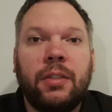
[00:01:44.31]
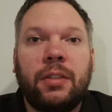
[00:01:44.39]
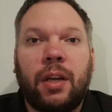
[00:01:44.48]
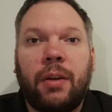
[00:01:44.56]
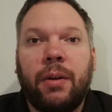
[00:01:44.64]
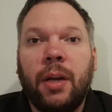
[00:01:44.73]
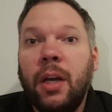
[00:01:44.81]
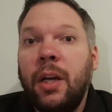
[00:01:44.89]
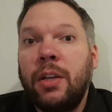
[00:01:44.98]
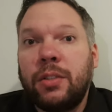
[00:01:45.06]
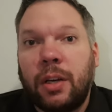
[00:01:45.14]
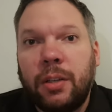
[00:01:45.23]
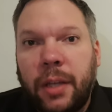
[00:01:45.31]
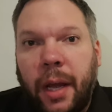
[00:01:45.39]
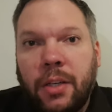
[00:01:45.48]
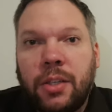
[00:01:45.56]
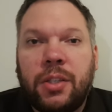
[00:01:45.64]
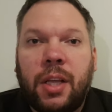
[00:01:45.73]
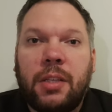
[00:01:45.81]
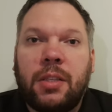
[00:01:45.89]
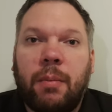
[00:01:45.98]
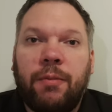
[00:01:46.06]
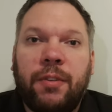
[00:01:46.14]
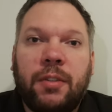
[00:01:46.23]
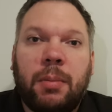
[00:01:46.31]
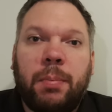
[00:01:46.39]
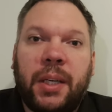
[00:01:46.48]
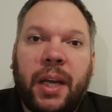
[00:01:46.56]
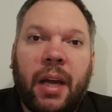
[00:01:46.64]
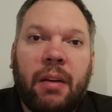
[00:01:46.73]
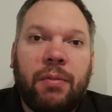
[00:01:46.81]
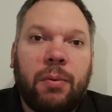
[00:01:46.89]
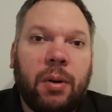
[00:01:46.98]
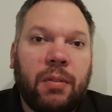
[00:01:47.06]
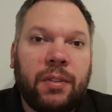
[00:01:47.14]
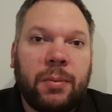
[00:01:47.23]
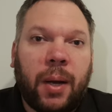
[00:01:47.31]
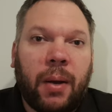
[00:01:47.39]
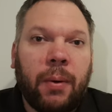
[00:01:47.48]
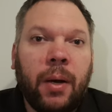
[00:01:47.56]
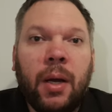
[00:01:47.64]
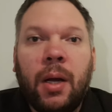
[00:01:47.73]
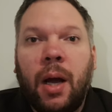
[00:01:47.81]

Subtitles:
So yeah, just that's something to be careful of as well.